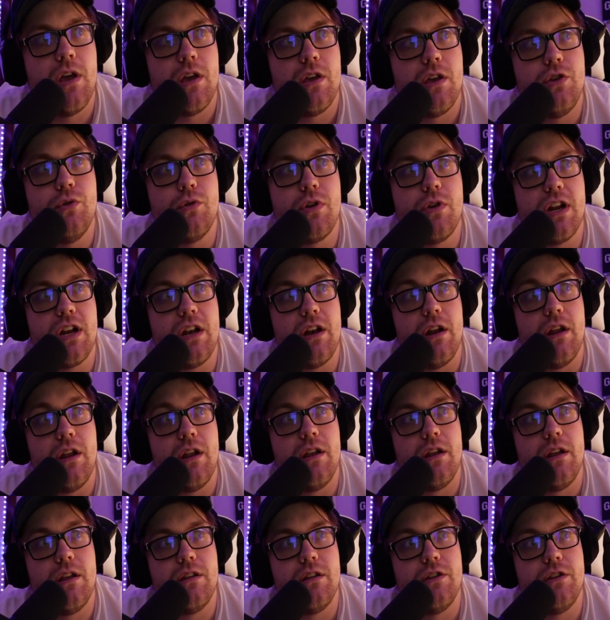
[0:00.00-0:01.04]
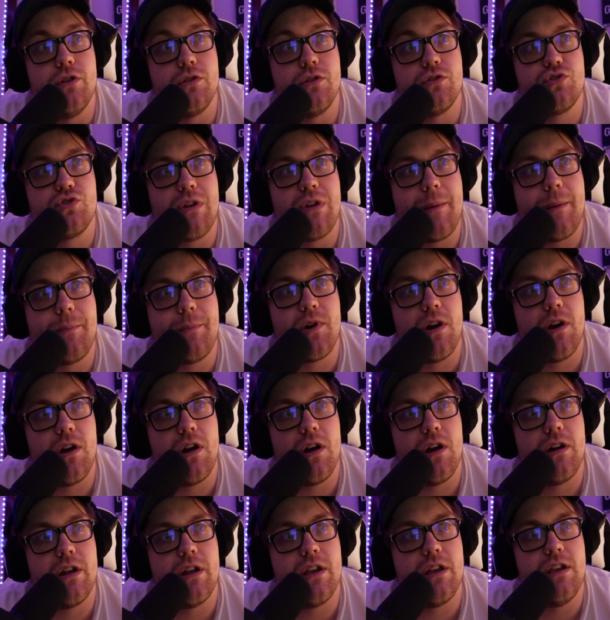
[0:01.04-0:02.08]
your trap
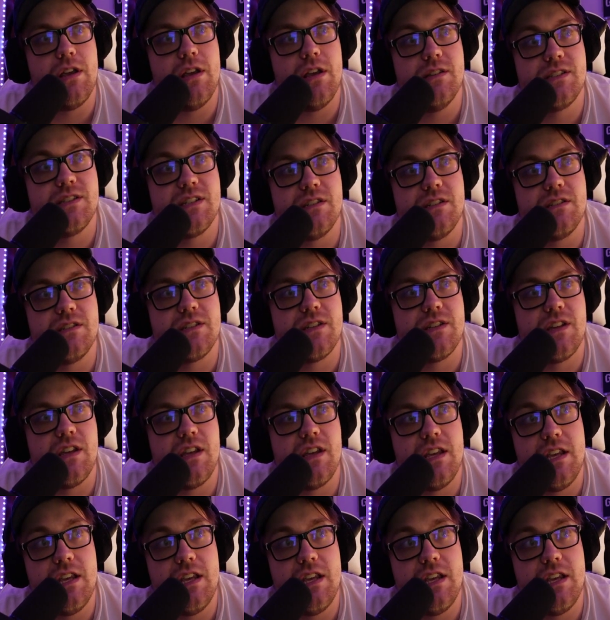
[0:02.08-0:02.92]
card isn't